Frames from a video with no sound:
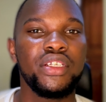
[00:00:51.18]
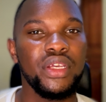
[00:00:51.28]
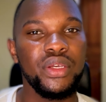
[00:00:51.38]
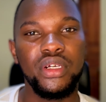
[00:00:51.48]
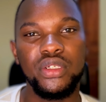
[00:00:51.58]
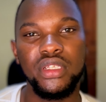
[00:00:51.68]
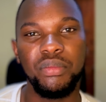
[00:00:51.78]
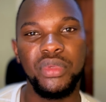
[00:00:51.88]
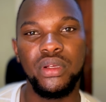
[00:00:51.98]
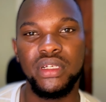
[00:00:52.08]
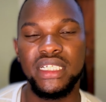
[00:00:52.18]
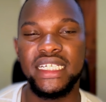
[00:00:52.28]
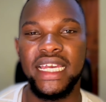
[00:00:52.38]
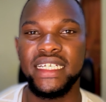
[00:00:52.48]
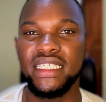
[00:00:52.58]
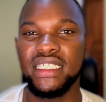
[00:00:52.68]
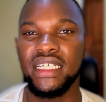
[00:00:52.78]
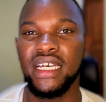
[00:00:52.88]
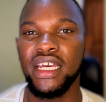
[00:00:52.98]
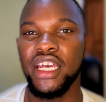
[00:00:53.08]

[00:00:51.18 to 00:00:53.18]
So you go to the below the change,